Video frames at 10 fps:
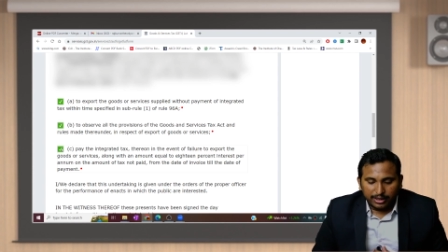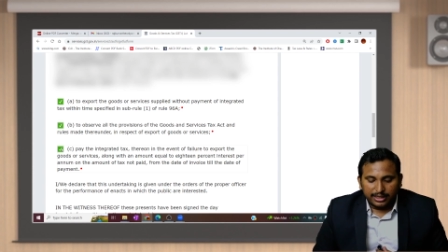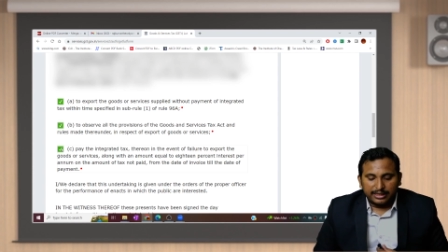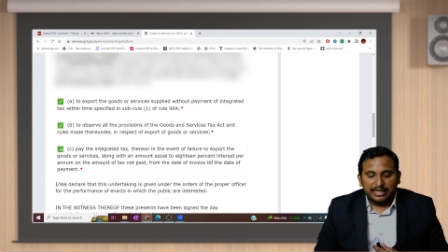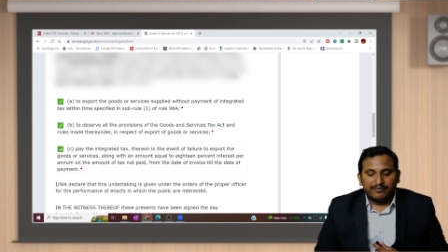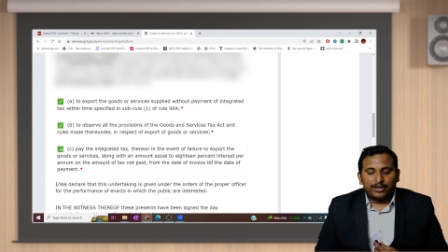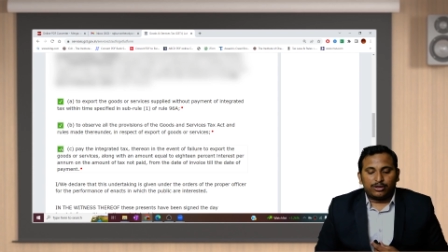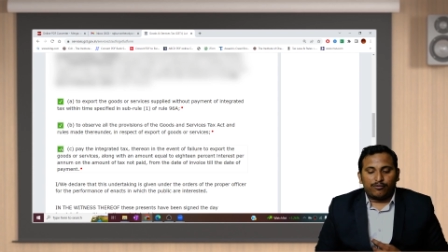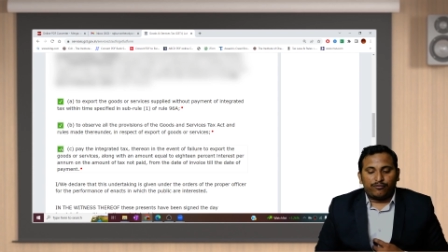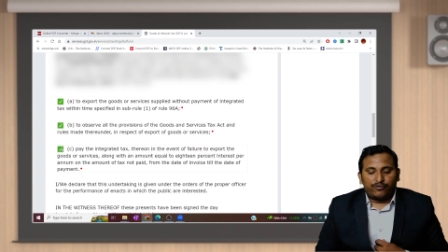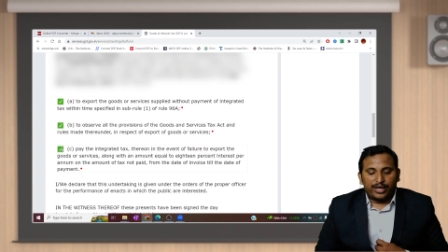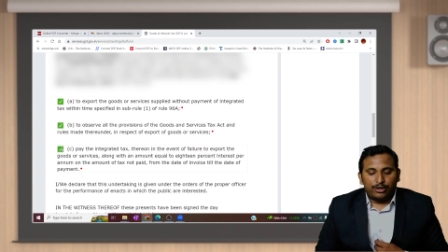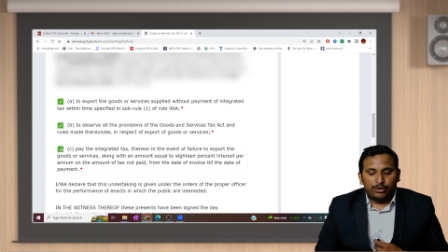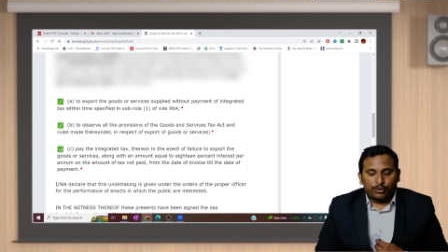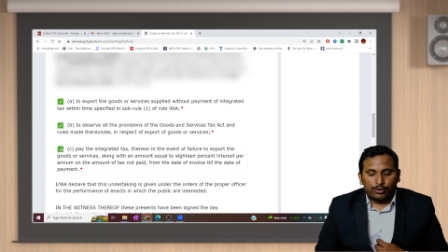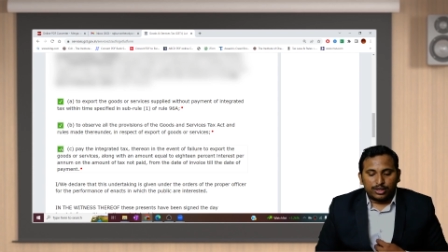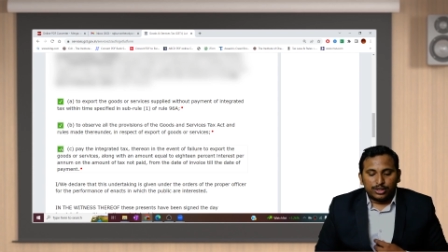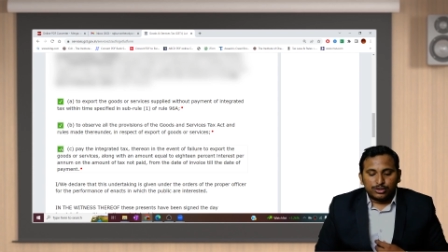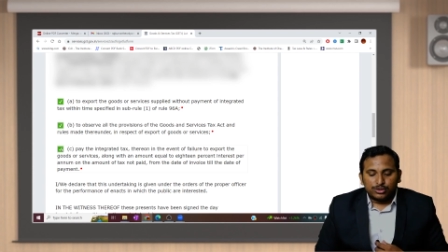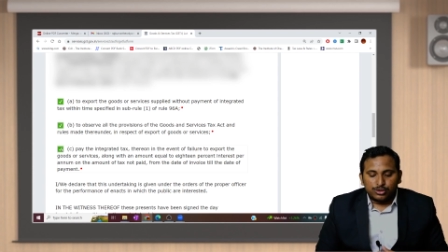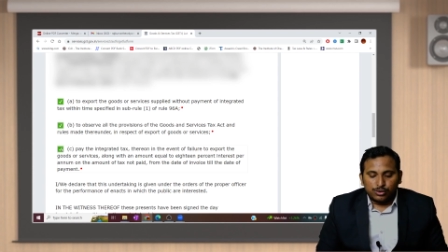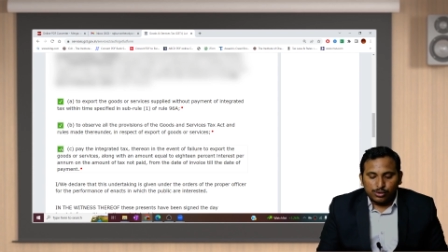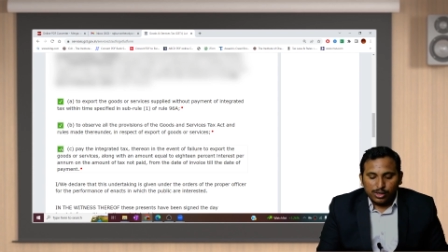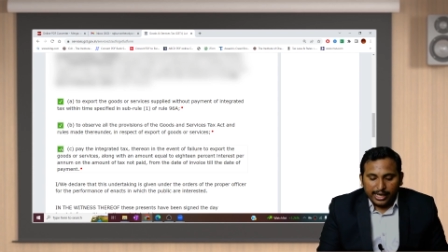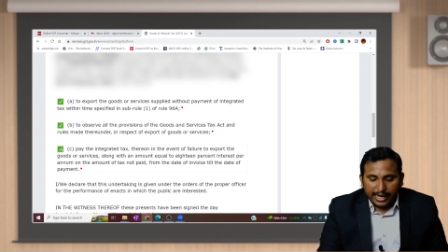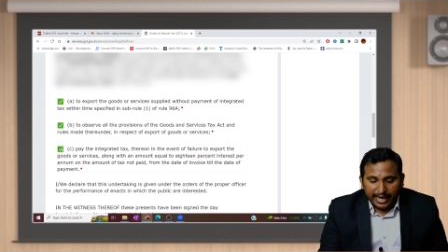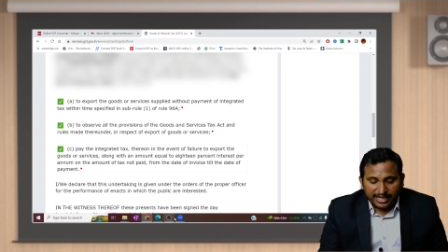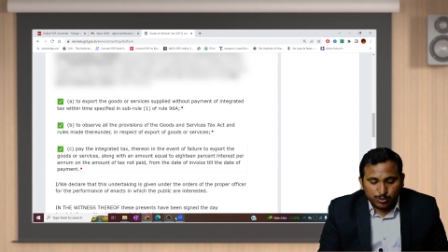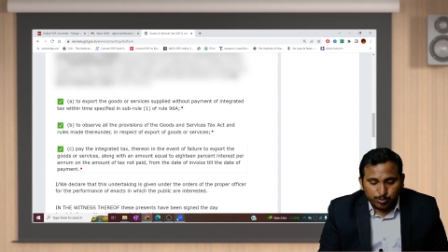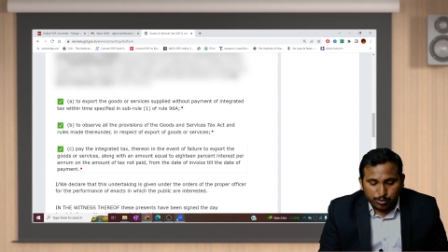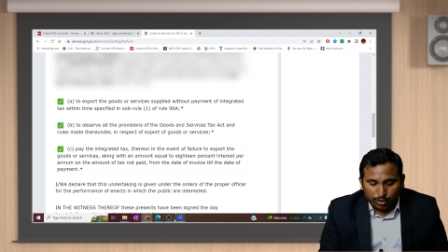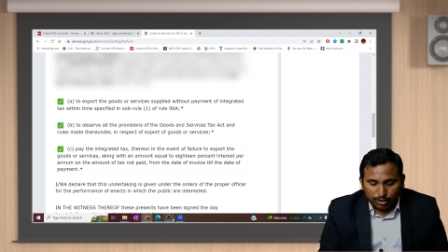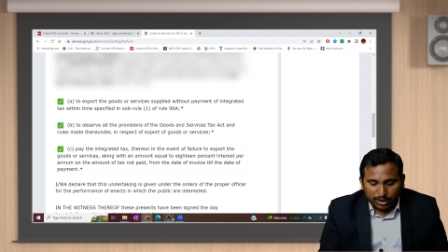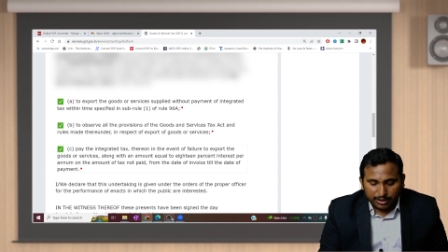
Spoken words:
In the event of failure to export,